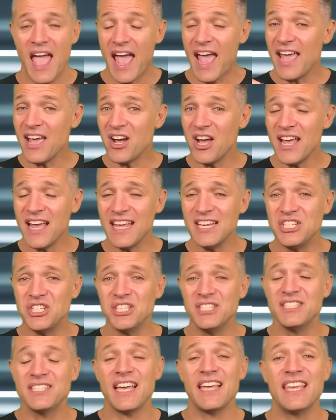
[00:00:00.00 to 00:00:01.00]
AI
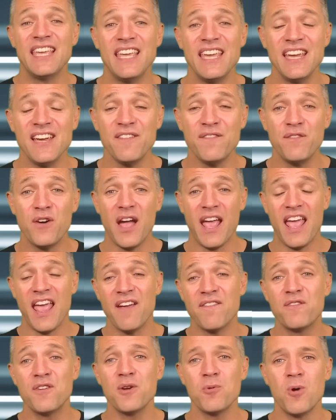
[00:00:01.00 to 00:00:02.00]
agents are here for
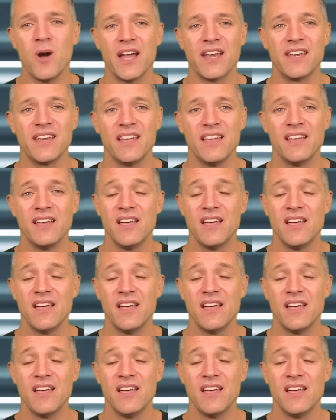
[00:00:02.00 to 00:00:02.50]
everyone,